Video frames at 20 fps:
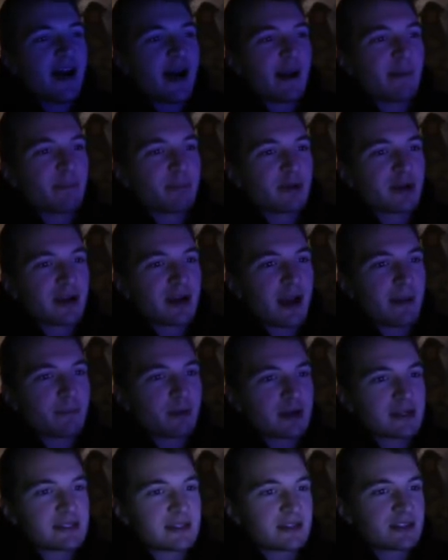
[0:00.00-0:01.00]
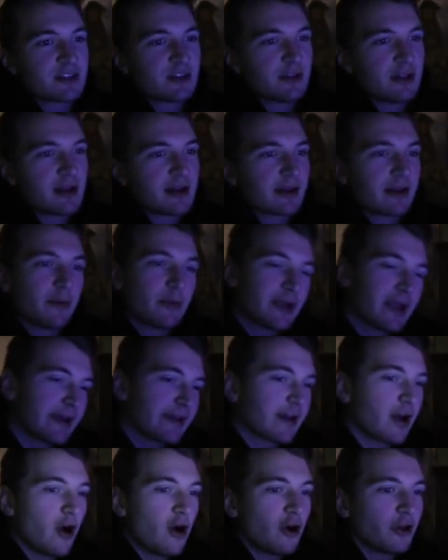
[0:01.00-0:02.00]
I put, I pressed it so long ago. We
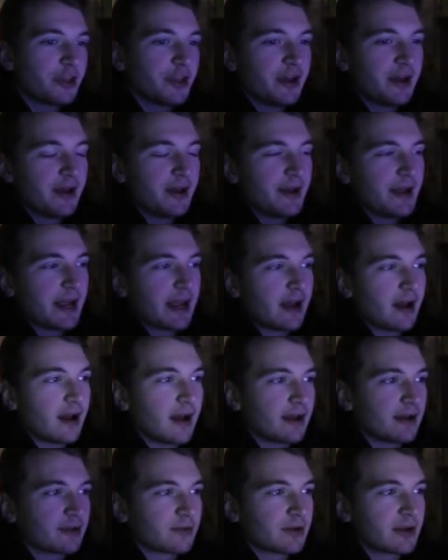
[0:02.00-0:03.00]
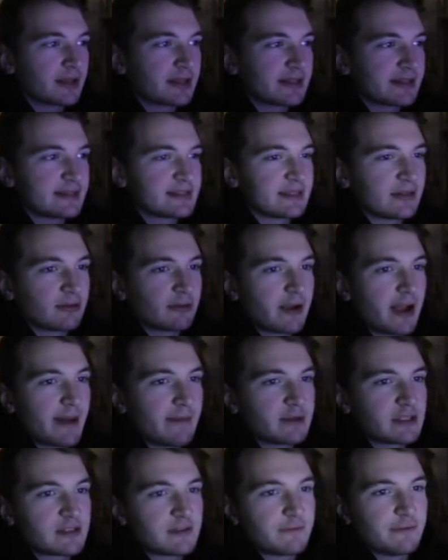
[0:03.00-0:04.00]
got a gold. Uh, I think it said
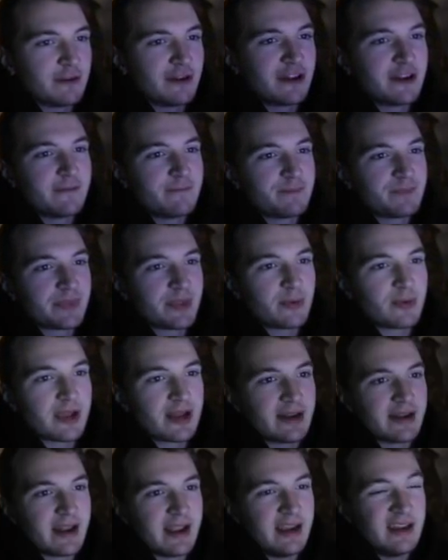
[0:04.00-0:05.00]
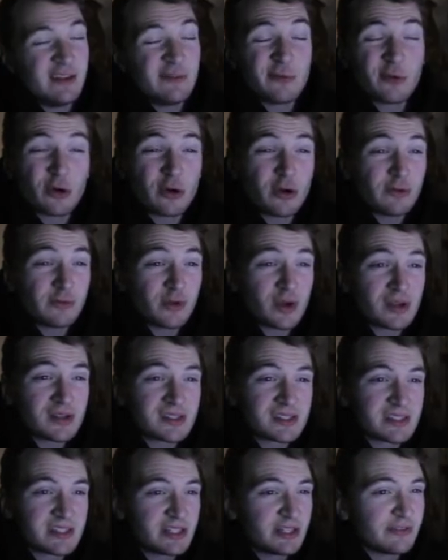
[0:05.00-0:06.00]
Rabbit's Foot. And then we got an 84 overall
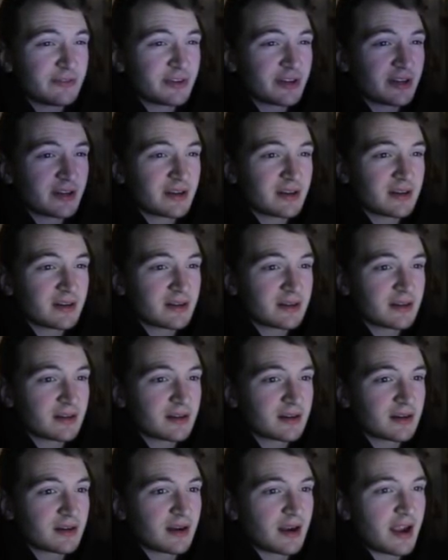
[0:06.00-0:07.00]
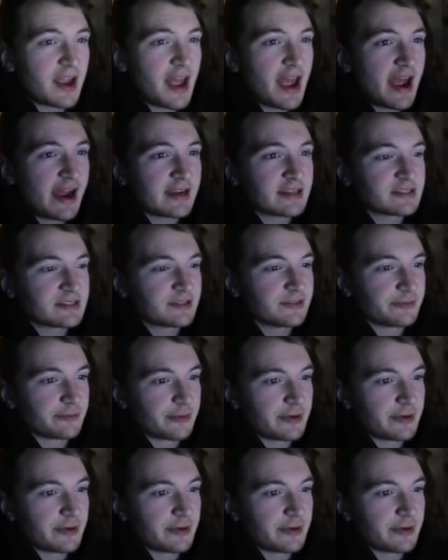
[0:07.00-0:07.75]
silver, Addison